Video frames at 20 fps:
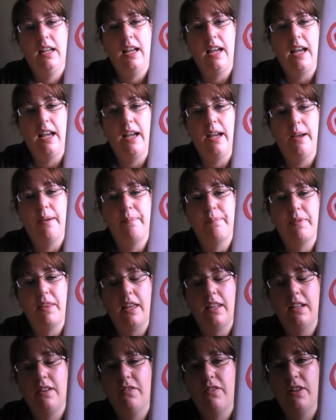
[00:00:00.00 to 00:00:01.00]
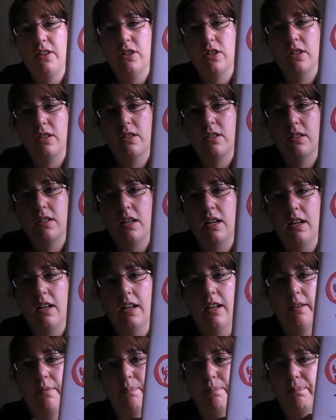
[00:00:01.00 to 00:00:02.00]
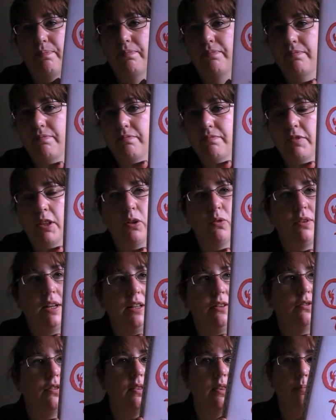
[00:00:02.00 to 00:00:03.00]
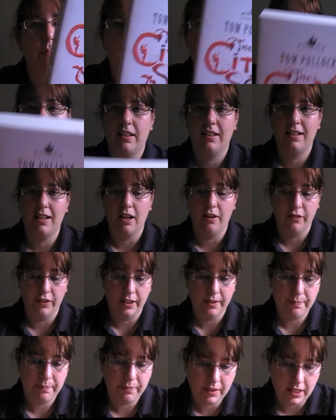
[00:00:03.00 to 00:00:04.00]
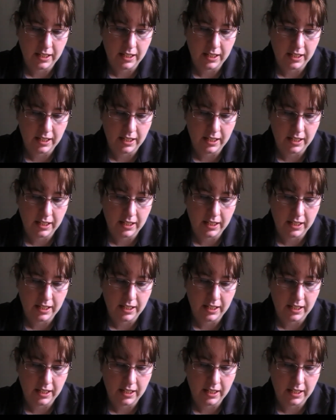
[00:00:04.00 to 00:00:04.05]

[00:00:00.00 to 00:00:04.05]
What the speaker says: And if I just read from the back of the cover,